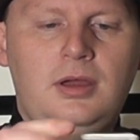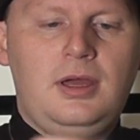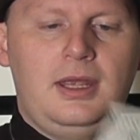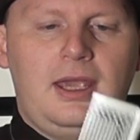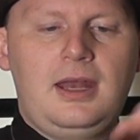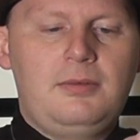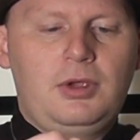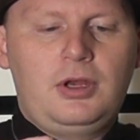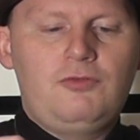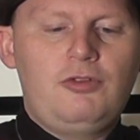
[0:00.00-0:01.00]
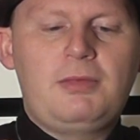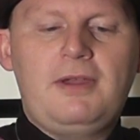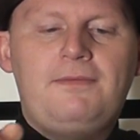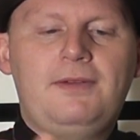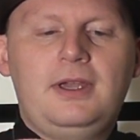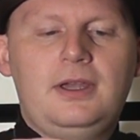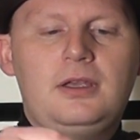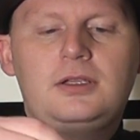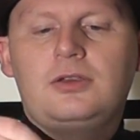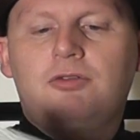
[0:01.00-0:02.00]
And again I'm going to run my
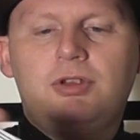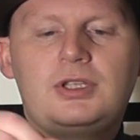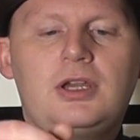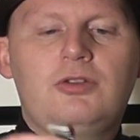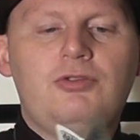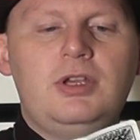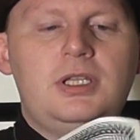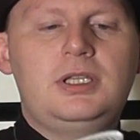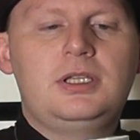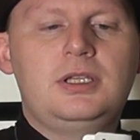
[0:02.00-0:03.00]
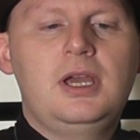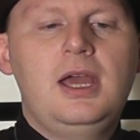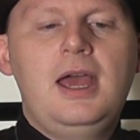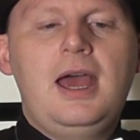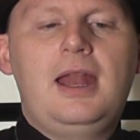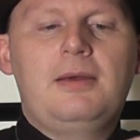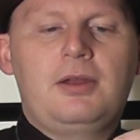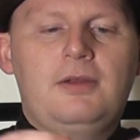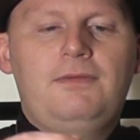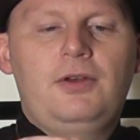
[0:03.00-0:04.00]
fingers across that crease and I'm
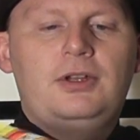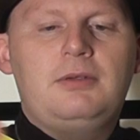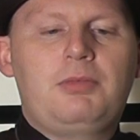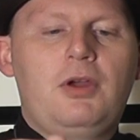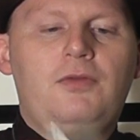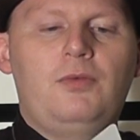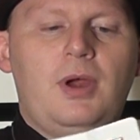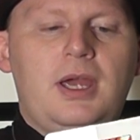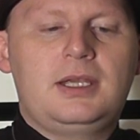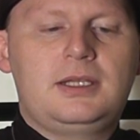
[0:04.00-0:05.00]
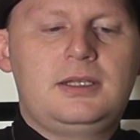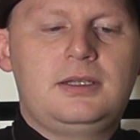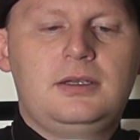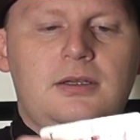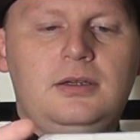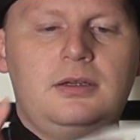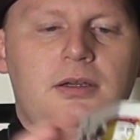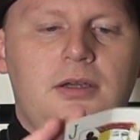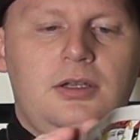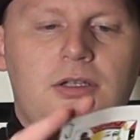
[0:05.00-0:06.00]
going to fold it both ways.
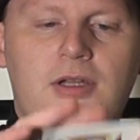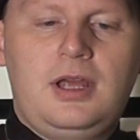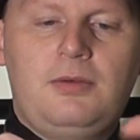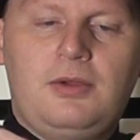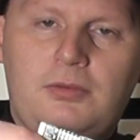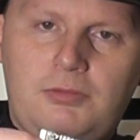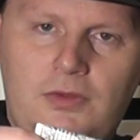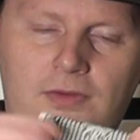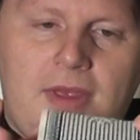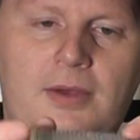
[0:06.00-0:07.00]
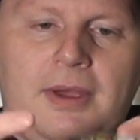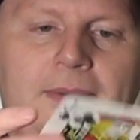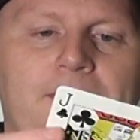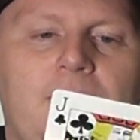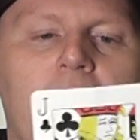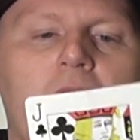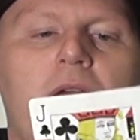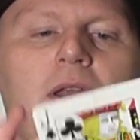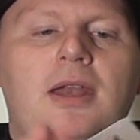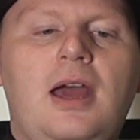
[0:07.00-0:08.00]
So now we can move it that way.
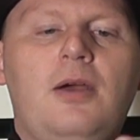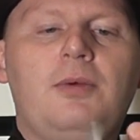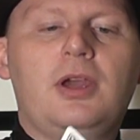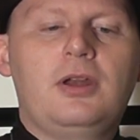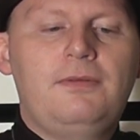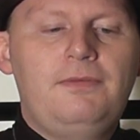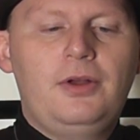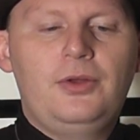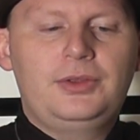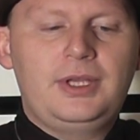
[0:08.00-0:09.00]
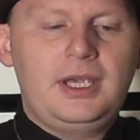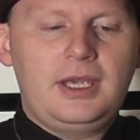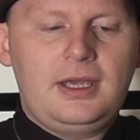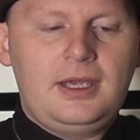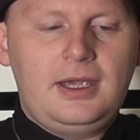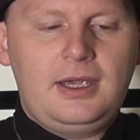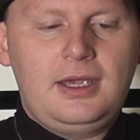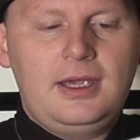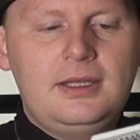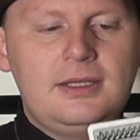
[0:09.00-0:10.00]
Now we're going to fold the
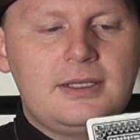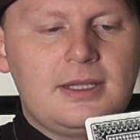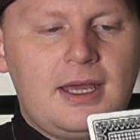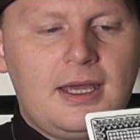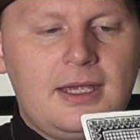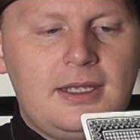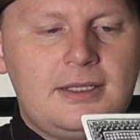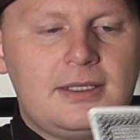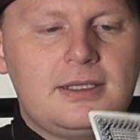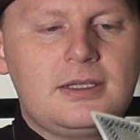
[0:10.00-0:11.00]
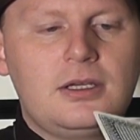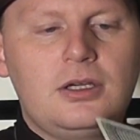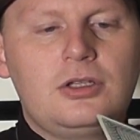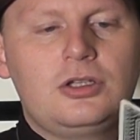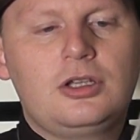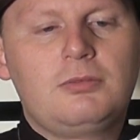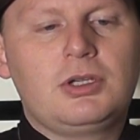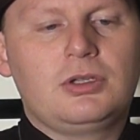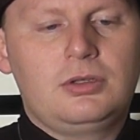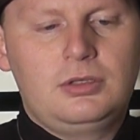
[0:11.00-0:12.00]
insides to the
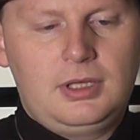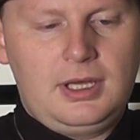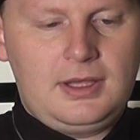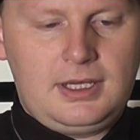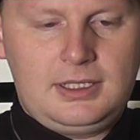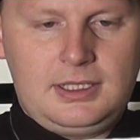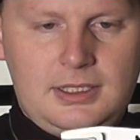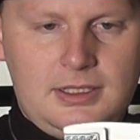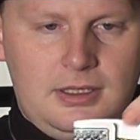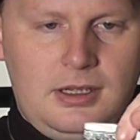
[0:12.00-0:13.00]
middle like this.